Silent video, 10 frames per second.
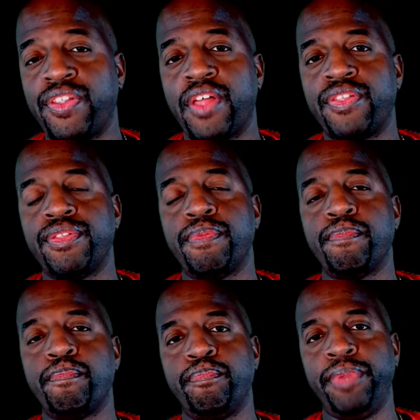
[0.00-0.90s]
that
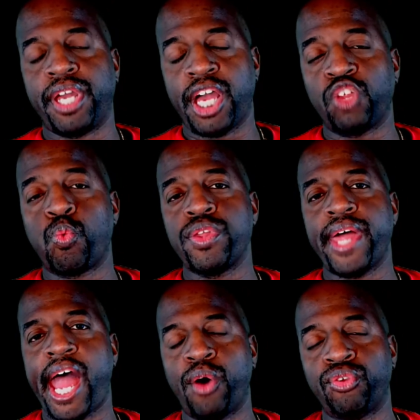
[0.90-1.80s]
because we're the
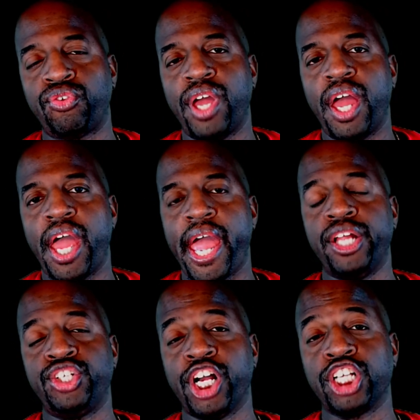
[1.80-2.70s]
House
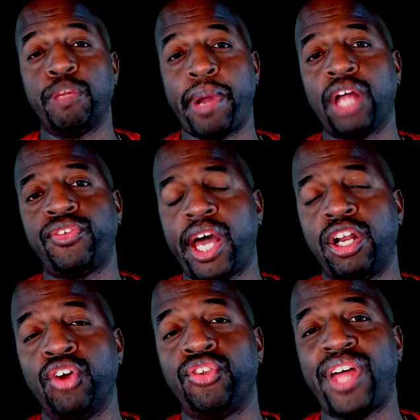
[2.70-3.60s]
and Judge
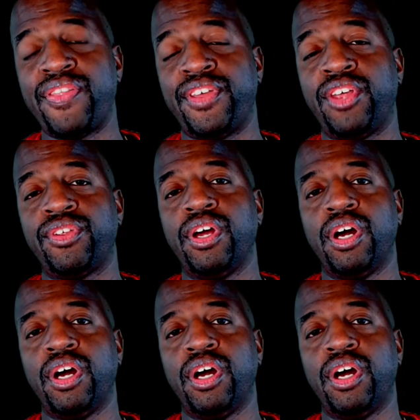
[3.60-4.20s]
Napolitano said this